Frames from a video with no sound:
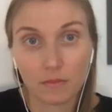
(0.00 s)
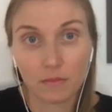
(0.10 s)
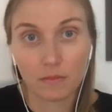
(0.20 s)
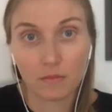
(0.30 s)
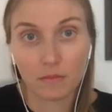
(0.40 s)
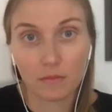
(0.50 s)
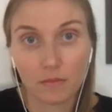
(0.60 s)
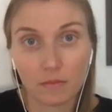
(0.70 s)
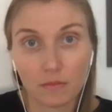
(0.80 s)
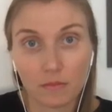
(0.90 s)

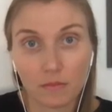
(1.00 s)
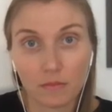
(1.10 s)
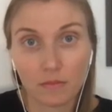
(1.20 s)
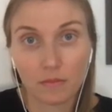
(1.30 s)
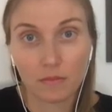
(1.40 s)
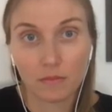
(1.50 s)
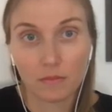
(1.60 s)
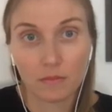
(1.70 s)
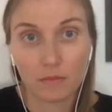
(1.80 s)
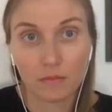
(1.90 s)

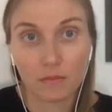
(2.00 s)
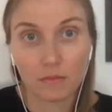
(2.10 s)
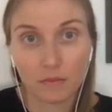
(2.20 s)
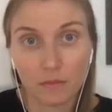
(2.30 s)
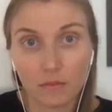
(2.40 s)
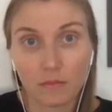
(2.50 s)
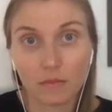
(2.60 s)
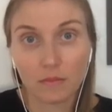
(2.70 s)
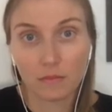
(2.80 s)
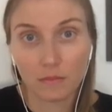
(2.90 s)

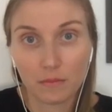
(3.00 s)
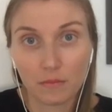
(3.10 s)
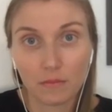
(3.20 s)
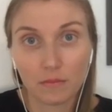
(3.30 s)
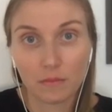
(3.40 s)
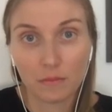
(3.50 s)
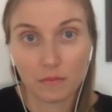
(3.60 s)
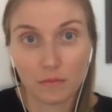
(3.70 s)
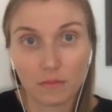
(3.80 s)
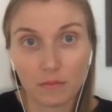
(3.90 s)

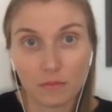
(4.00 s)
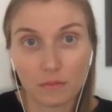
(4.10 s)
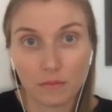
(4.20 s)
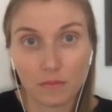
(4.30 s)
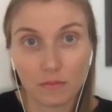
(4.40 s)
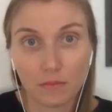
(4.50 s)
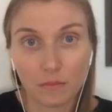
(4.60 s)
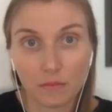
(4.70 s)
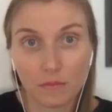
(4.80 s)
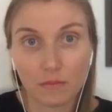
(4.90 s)

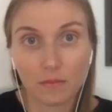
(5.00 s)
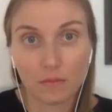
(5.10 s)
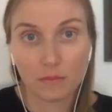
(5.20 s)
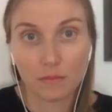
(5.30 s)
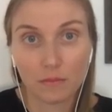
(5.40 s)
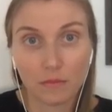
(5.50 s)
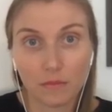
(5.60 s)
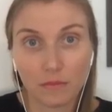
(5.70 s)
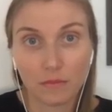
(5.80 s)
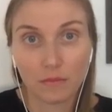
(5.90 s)

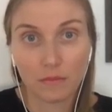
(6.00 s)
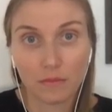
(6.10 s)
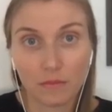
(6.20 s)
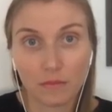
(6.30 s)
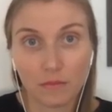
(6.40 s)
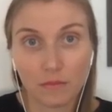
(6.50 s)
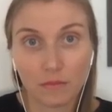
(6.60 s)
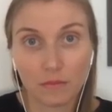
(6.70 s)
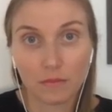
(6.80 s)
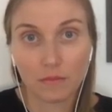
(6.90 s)

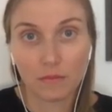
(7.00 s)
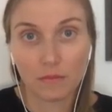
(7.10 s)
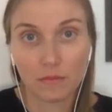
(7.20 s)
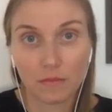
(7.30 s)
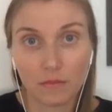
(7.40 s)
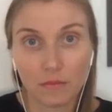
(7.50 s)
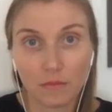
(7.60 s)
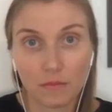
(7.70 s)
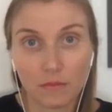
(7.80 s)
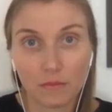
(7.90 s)
No words are spoken by the person on screen.